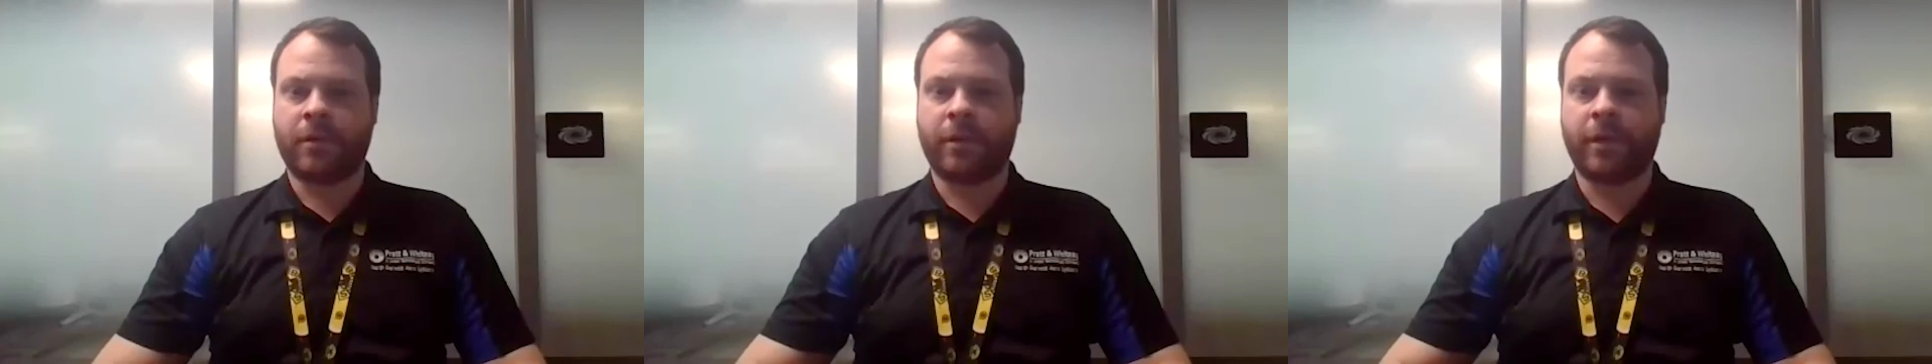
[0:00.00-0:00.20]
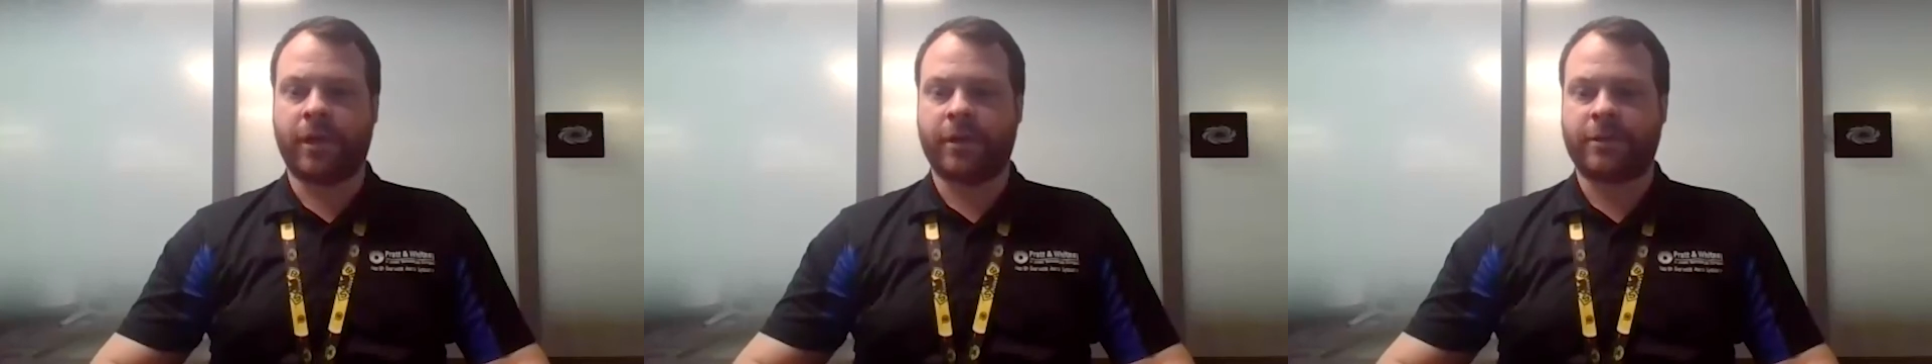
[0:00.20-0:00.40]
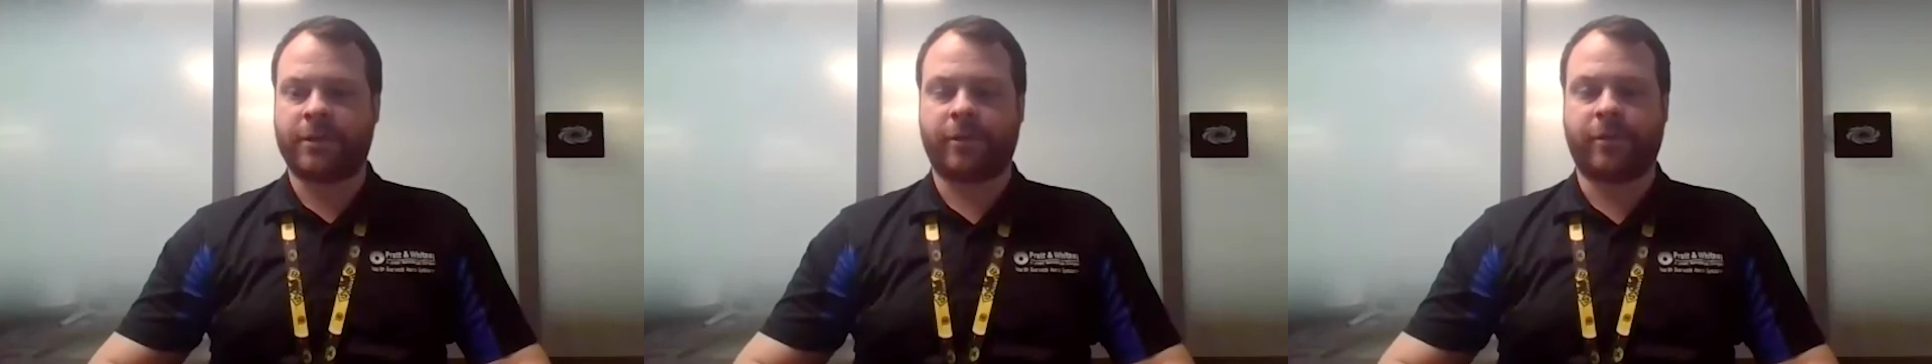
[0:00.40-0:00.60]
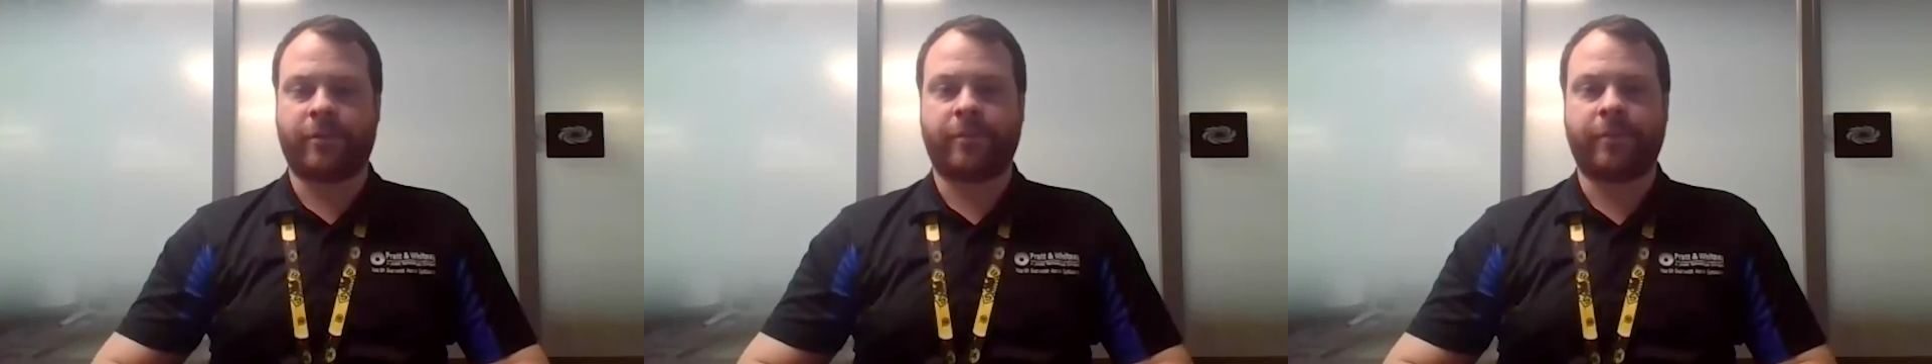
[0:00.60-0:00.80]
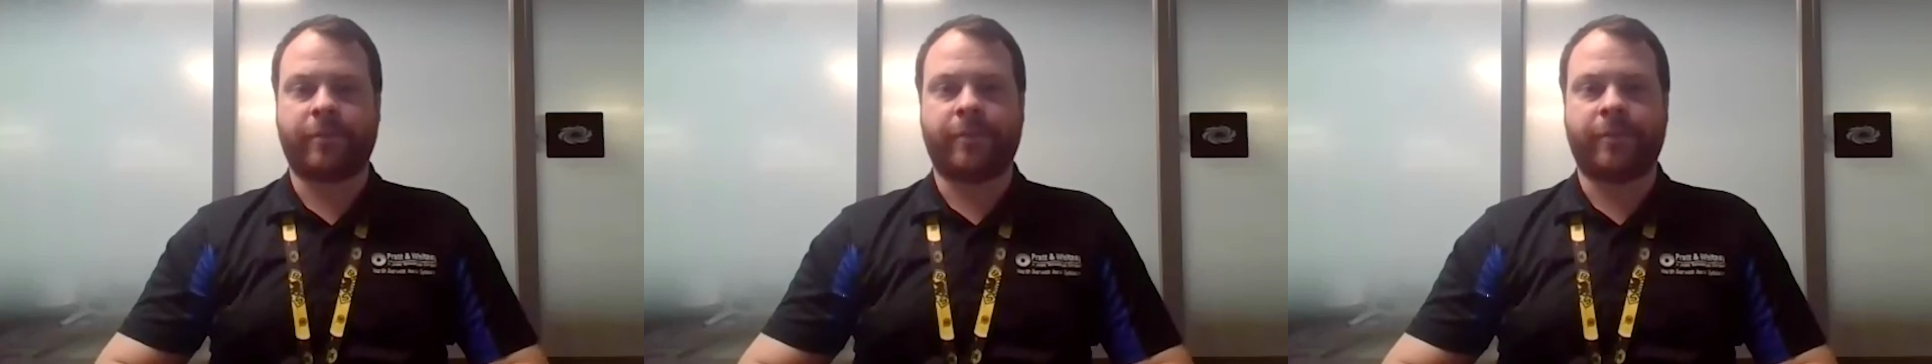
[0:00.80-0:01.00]
Yeah,
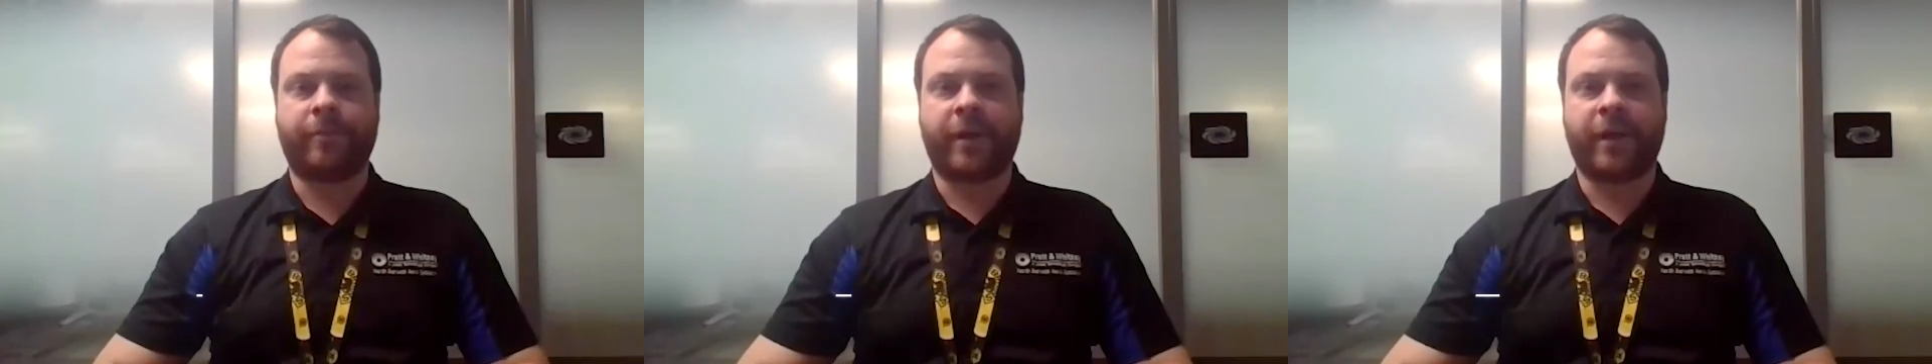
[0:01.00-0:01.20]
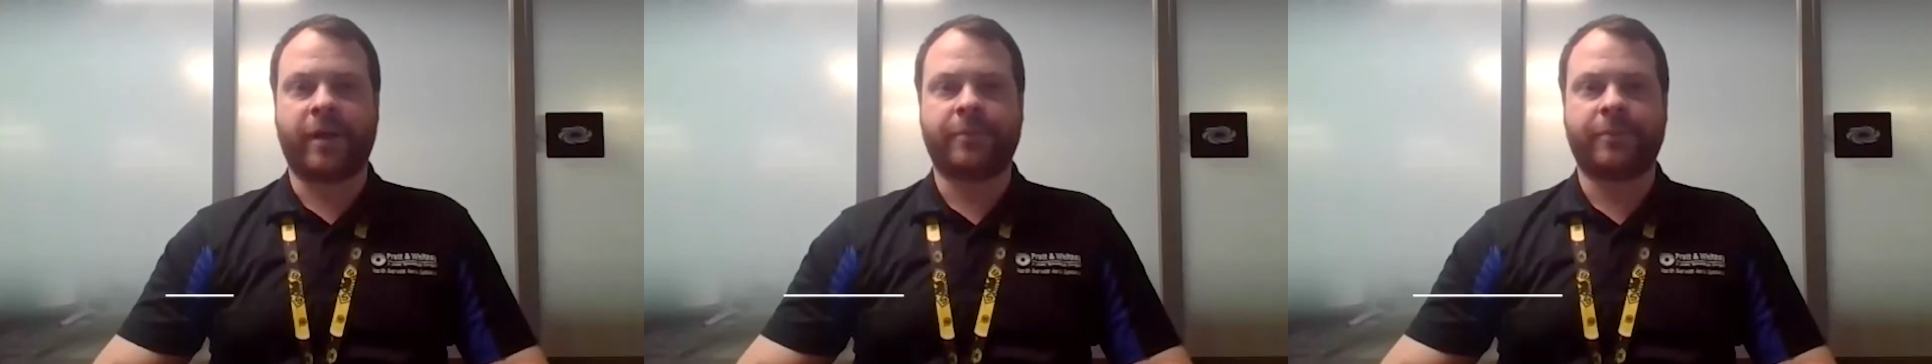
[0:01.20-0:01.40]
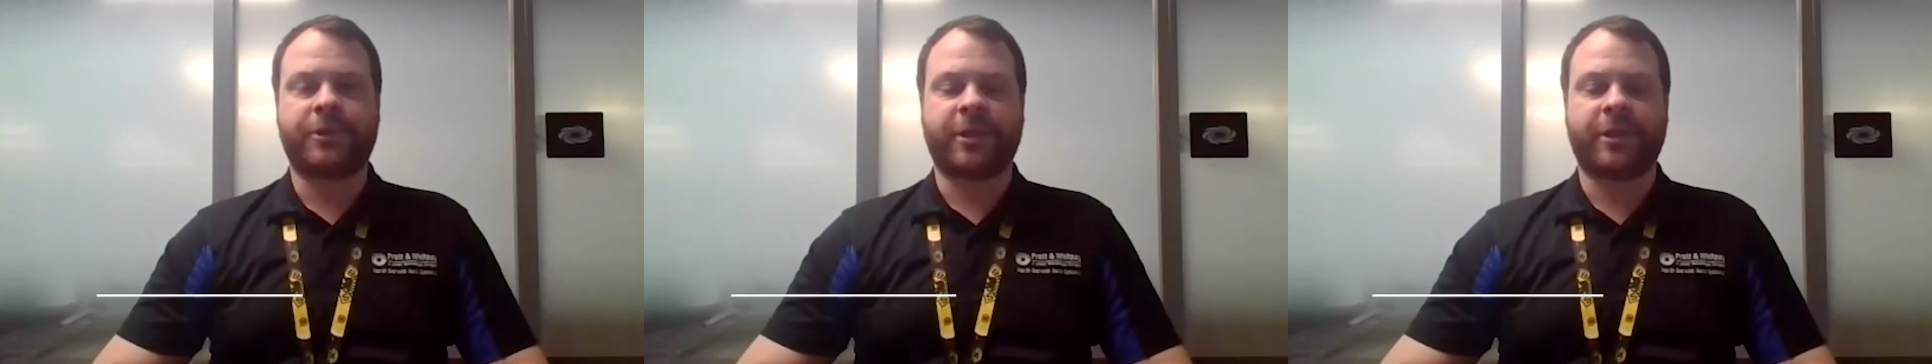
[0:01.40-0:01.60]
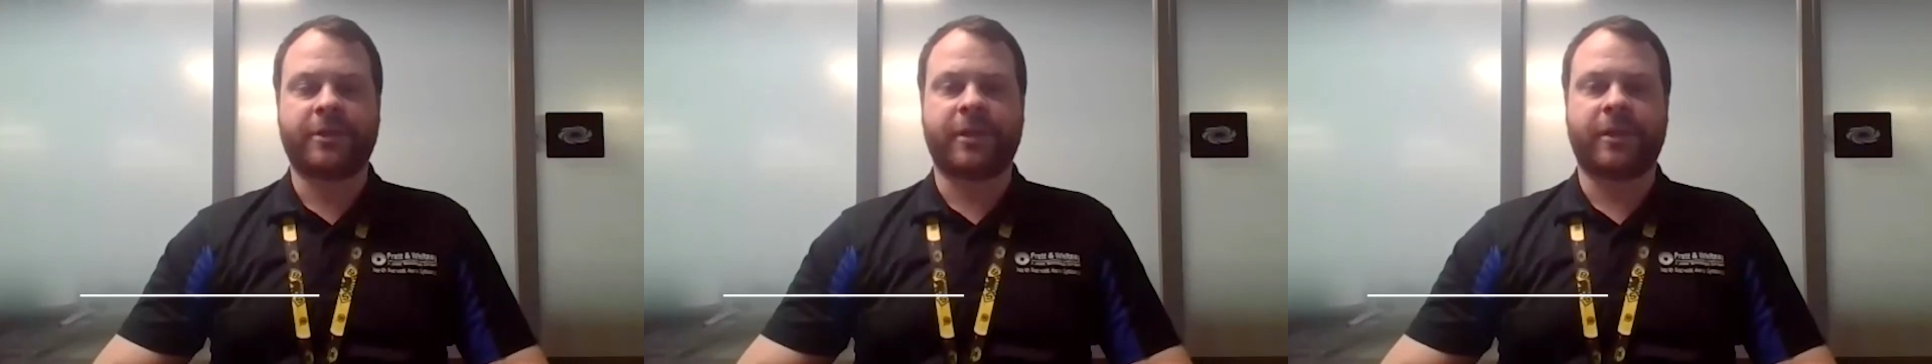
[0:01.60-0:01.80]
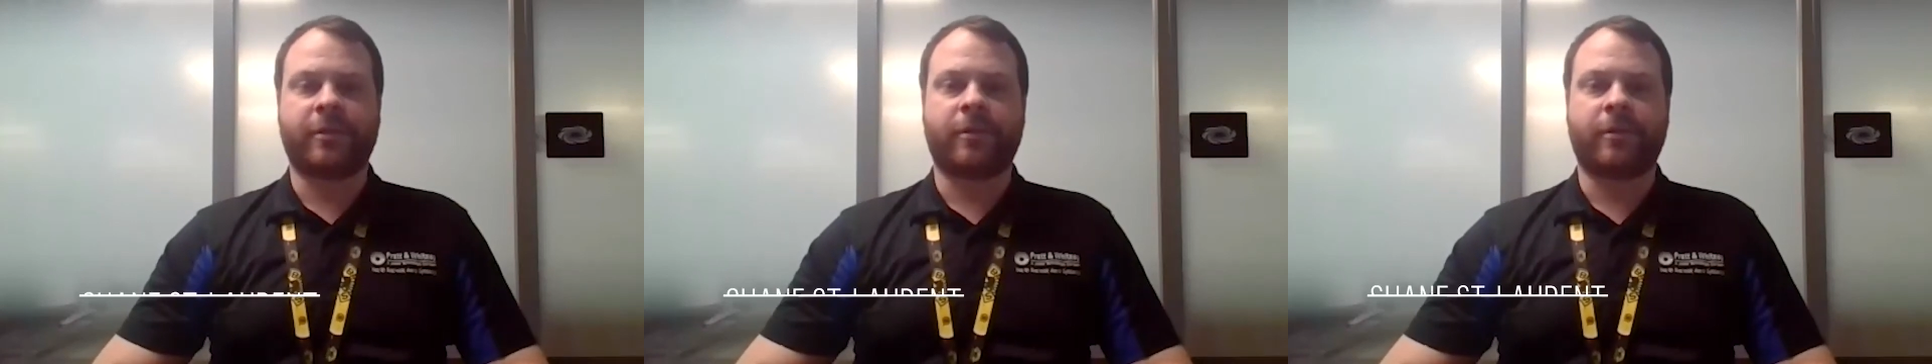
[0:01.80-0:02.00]
so my name's Shane
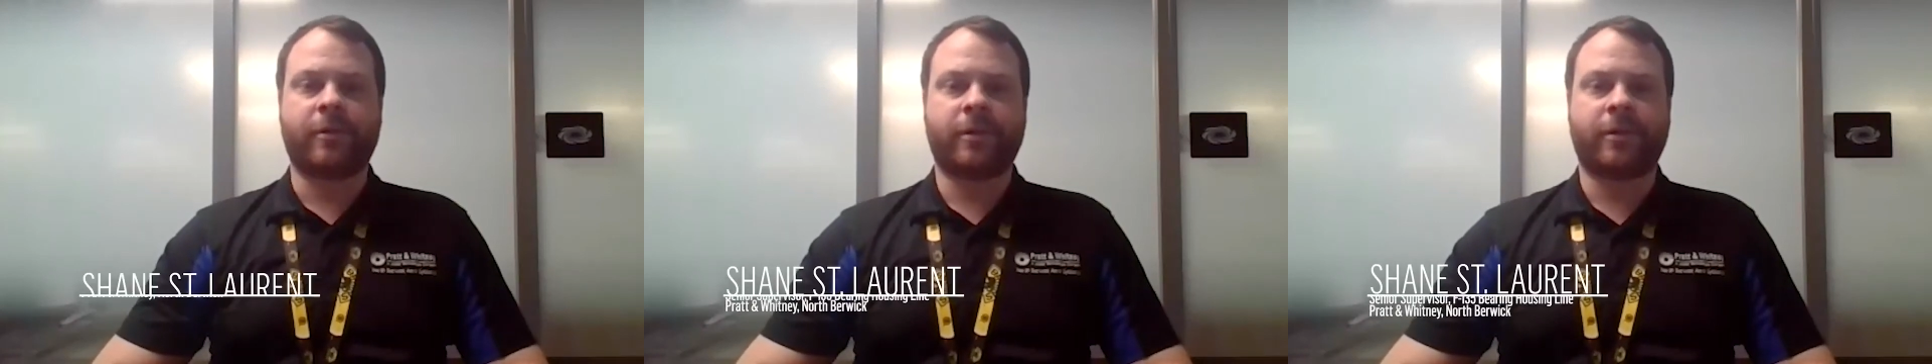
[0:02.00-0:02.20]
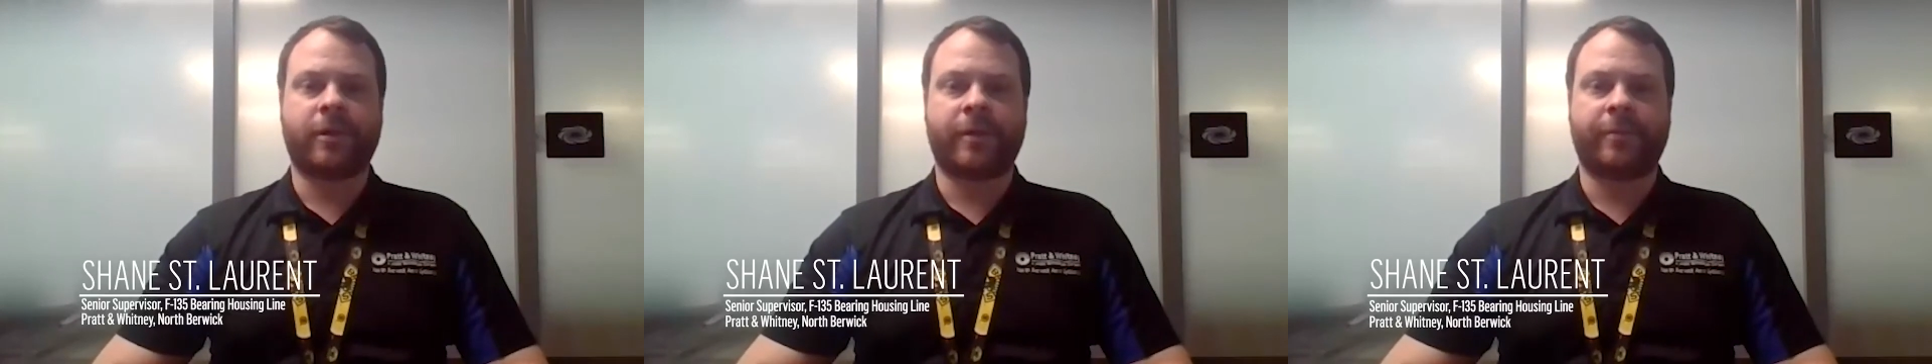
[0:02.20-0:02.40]
St. Laurent.